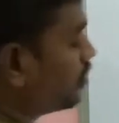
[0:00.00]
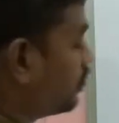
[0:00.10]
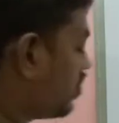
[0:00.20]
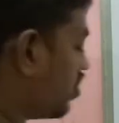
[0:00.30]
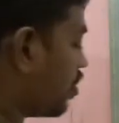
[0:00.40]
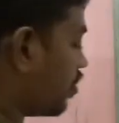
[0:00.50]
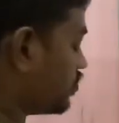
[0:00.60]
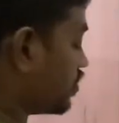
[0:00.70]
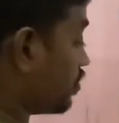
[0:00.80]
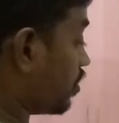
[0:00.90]
So
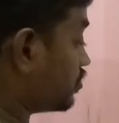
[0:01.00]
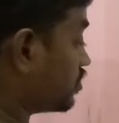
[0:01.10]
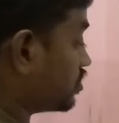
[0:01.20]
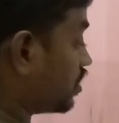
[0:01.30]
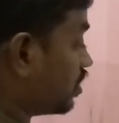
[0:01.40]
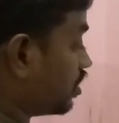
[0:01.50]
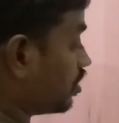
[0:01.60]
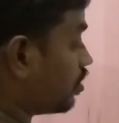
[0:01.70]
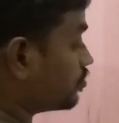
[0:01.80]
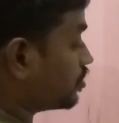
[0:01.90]
some options are there.
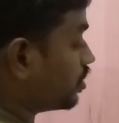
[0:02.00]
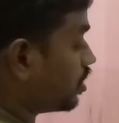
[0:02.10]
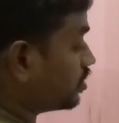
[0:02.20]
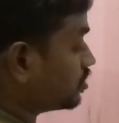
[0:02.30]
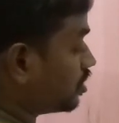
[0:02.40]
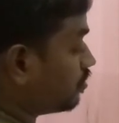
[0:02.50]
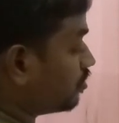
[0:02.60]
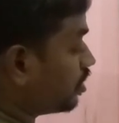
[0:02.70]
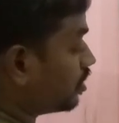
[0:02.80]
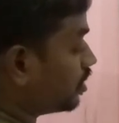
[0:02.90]
Option A is around
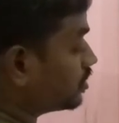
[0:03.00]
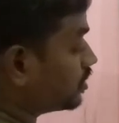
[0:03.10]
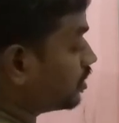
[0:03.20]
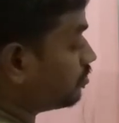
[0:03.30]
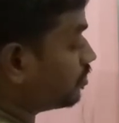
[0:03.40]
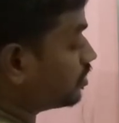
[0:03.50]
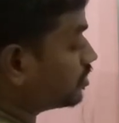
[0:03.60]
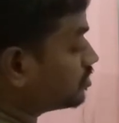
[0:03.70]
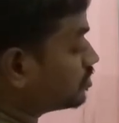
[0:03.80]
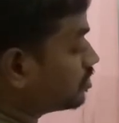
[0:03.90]
100
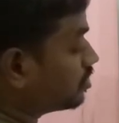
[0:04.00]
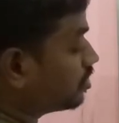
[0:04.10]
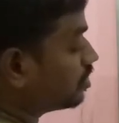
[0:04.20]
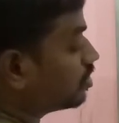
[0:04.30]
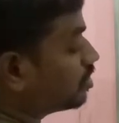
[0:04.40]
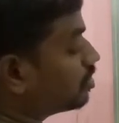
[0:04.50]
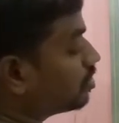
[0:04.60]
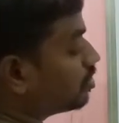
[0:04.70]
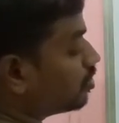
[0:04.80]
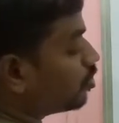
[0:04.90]
centimeters,
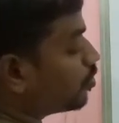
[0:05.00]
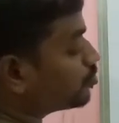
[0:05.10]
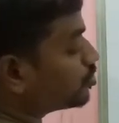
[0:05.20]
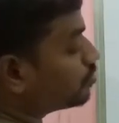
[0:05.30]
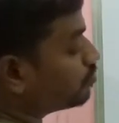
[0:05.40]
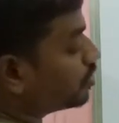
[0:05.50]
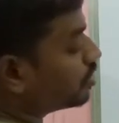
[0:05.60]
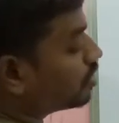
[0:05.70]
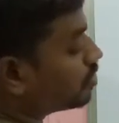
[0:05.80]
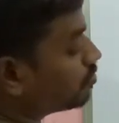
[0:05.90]
option
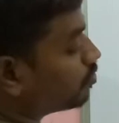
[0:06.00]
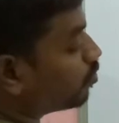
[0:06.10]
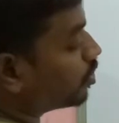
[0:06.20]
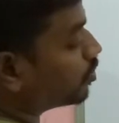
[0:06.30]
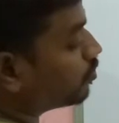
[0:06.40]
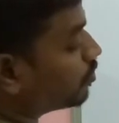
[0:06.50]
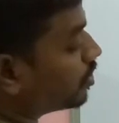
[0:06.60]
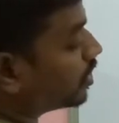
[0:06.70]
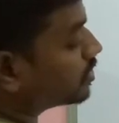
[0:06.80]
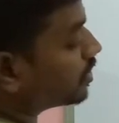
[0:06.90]
B around
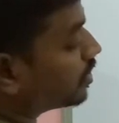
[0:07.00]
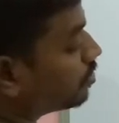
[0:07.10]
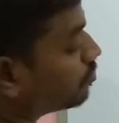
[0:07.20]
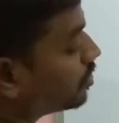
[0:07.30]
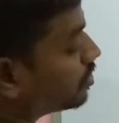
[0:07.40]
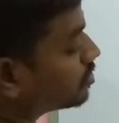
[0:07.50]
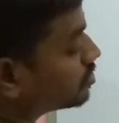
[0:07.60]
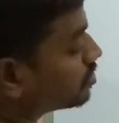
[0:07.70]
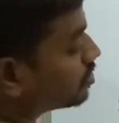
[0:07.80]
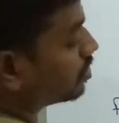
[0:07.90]
120
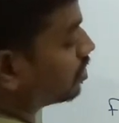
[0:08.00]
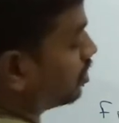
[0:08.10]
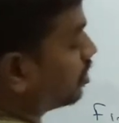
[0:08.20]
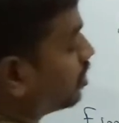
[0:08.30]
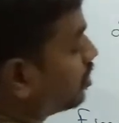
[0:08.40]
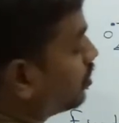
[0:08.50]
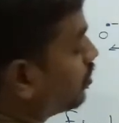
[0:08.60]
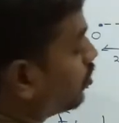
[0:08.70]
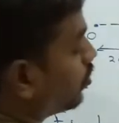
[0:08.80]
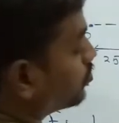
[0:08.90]
centimeters,
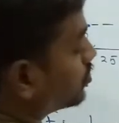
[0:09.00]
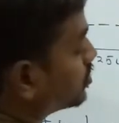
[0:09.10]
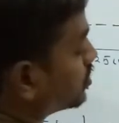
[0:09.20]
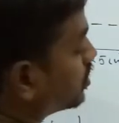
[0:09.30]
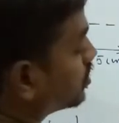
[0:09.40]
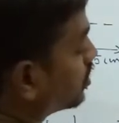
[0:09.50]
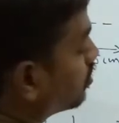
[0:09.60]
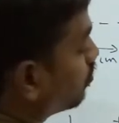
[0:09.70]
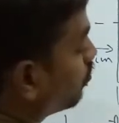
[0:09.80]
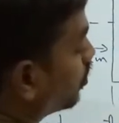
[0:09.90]
option C is around